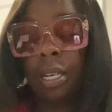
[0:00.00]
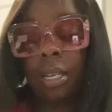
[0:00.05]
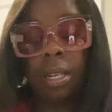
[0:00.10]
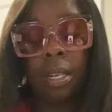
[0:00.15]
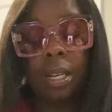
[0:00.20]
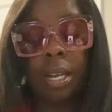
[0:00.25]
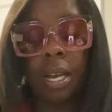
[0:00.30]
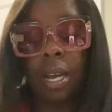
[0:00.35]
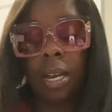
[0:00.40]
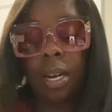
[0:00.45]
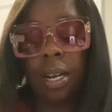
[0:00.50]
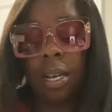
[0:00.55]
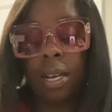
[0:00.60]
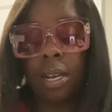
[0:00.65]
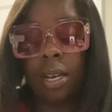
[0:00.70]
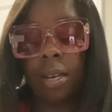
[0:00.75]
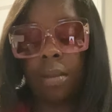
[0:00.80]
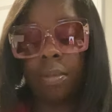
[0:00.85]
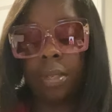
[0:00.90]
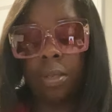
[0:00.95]
Nine of
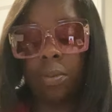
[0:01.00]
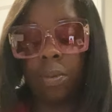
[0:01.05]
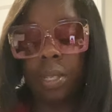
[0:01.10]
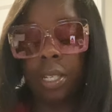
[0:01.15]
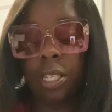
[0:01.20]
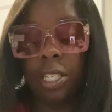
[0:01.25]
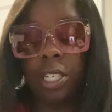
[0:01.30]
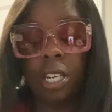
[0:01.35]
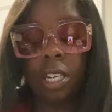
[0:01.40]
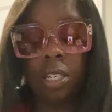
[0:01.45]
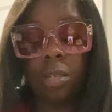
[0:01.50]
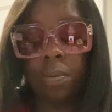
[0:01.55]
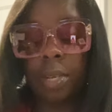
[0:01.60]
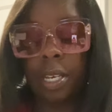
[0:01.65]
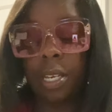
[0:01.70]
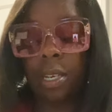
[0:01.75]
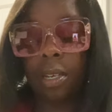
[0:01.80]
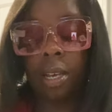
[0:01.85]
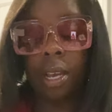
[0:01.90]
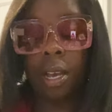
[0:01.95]
Cups with the
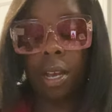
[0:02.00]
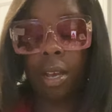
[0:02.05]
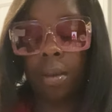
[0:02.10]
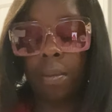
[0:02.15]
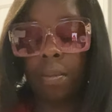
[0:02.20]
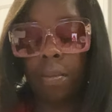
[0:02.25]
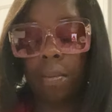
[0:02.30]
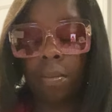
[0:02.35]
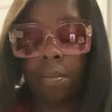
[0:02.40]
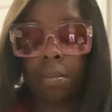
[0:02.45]
Judgment. Yep.